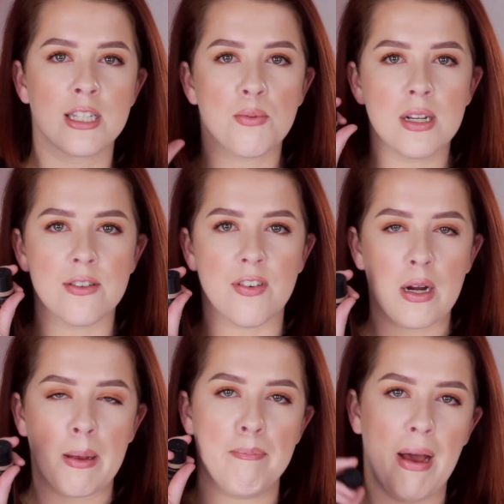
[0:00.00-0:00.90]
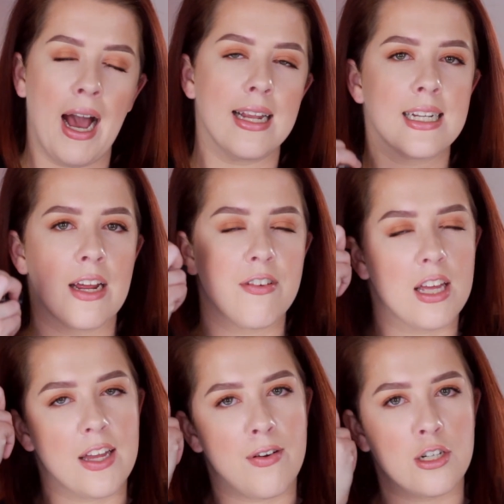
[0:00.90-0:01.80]
This one's very matte, and I feel
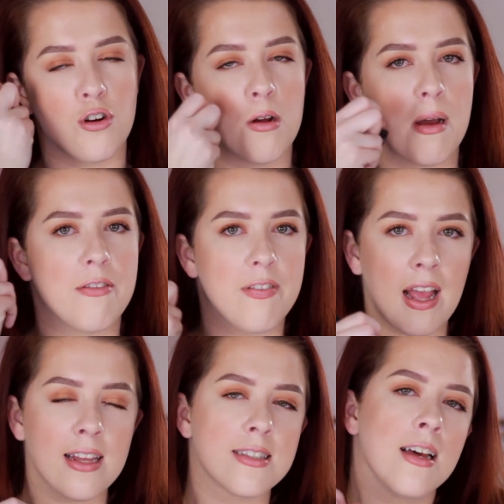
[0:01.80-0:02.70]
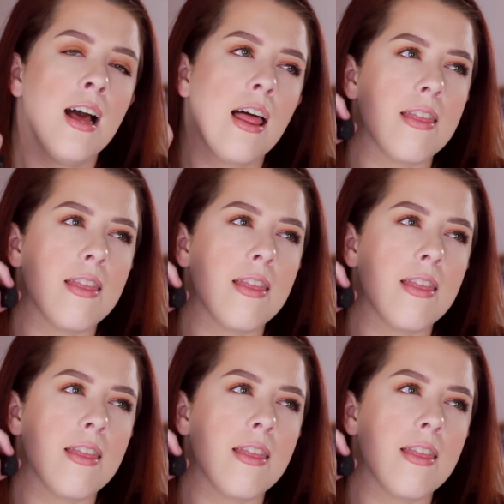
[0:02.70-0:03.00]
like if I draw on my face,